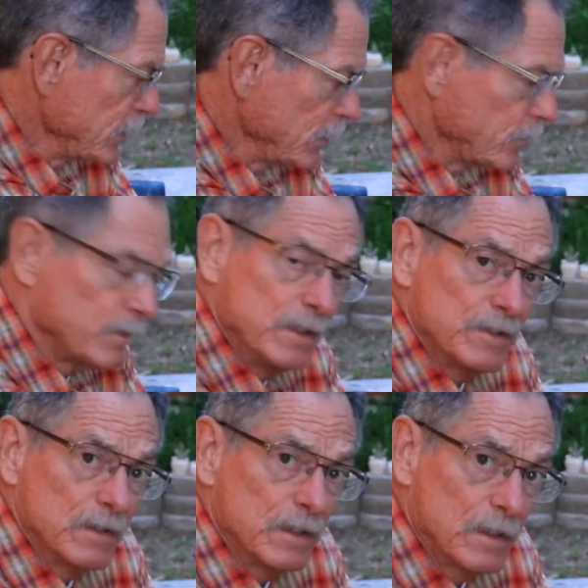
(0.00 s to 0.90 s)
Allen
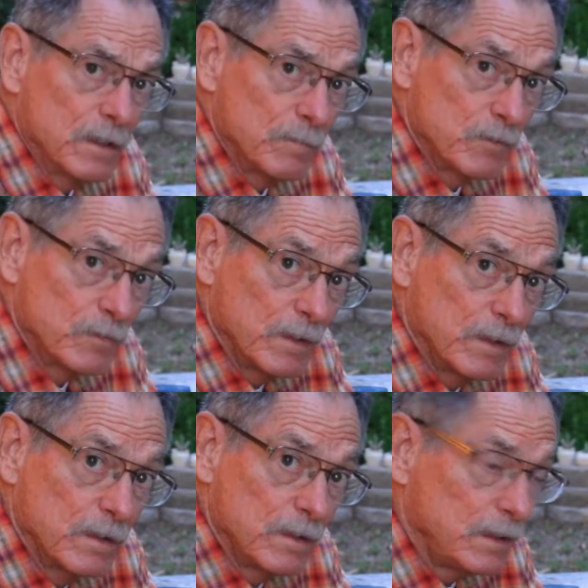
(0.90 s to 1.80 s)
wrench that comes with
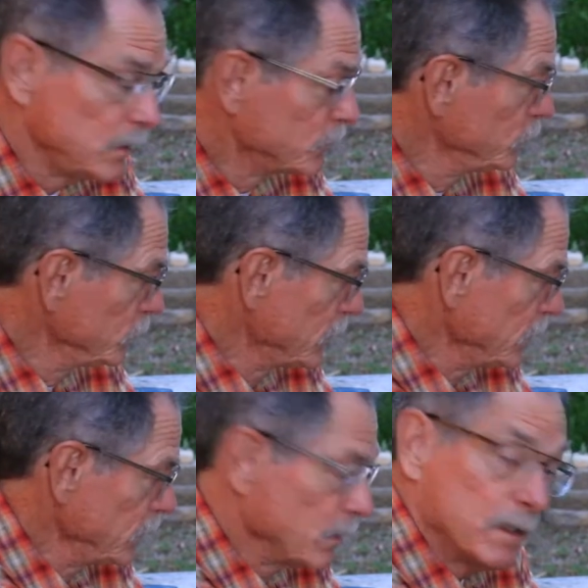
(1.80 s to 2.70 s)
the
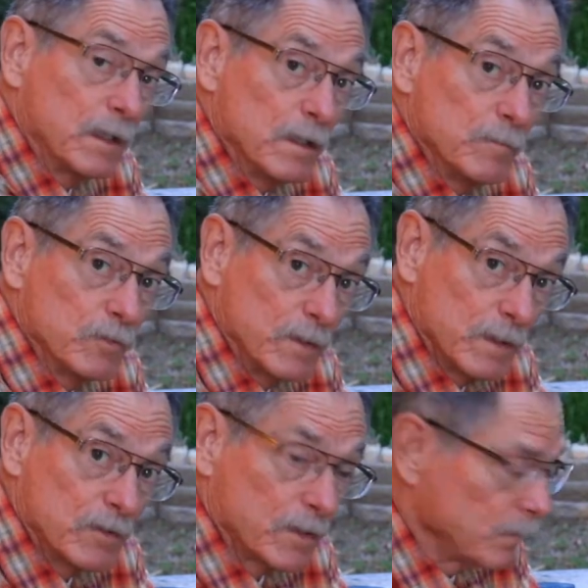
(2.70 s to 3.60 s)
toolkit that comes with
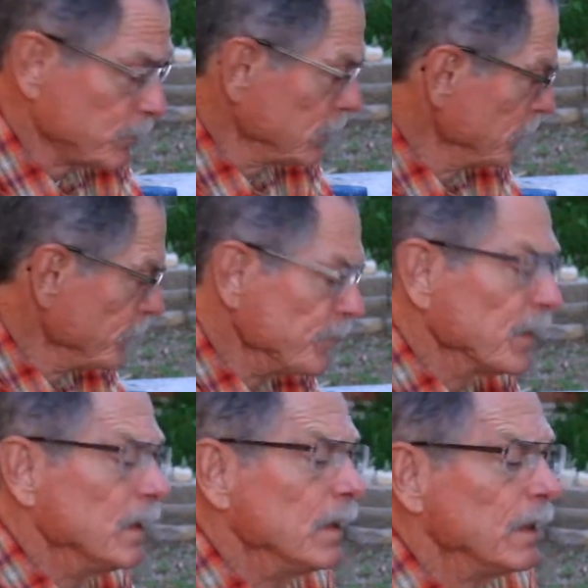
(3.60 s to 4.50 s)
the tripod,
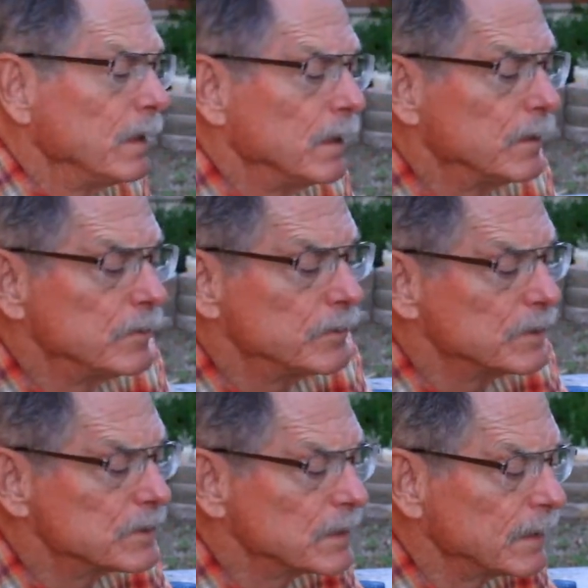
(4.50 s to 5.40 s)
and you
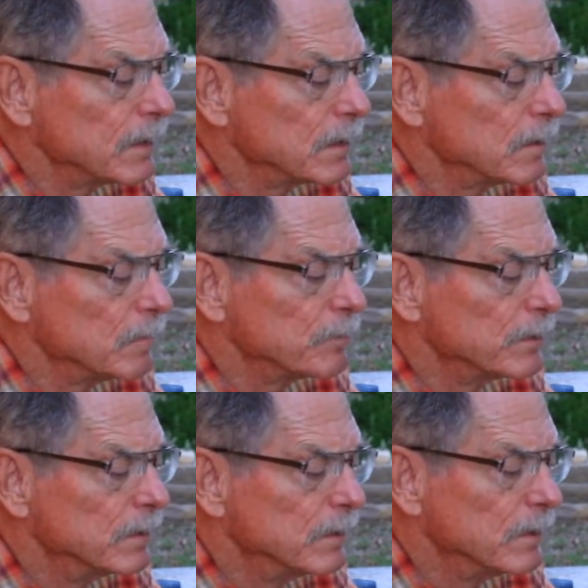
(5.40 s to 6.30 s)
just tighten up
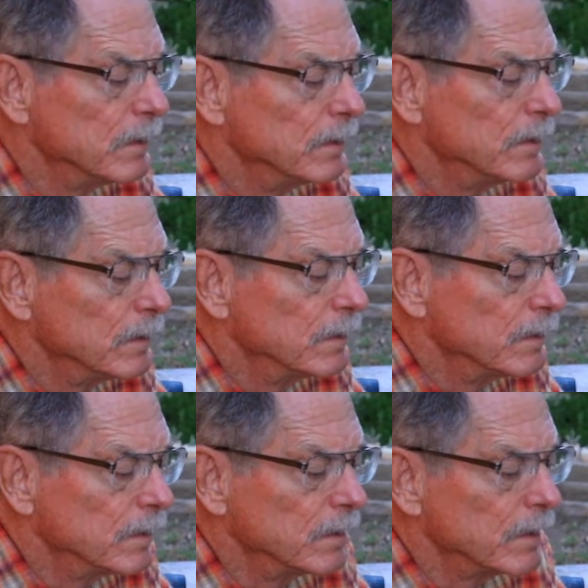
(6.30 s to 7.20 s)

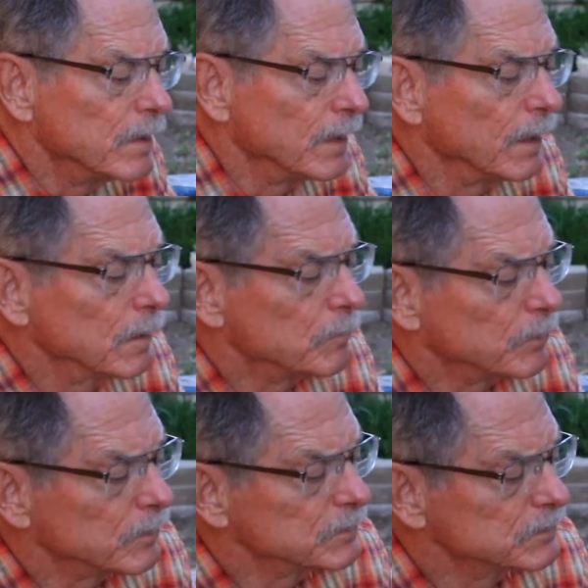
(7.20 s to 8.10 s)
the Allen
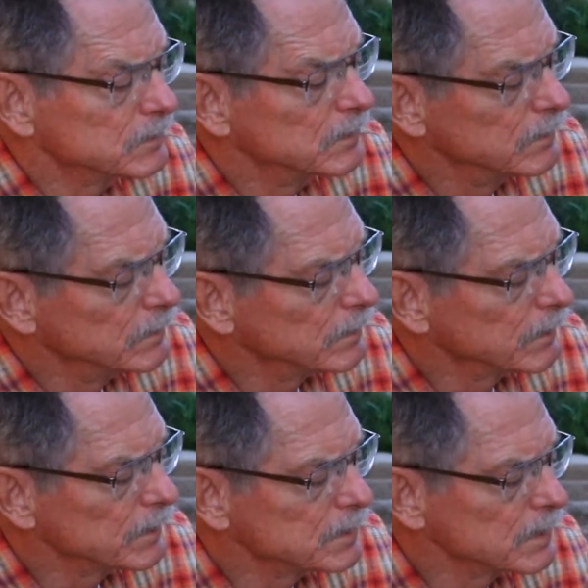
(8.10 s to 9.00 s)
bolts
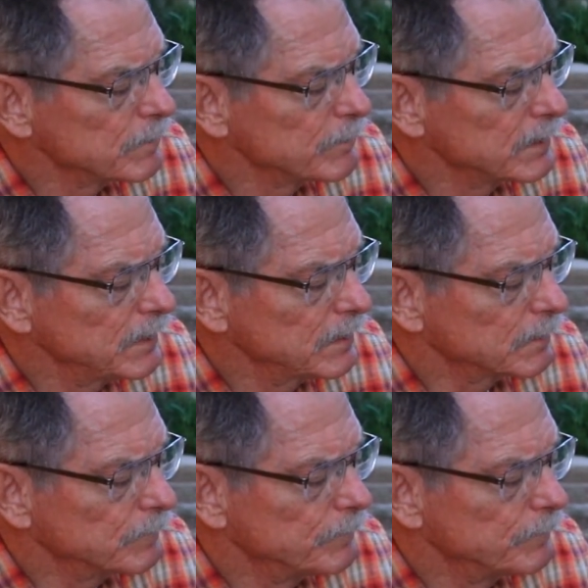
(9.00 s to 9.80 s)
on the top of the head,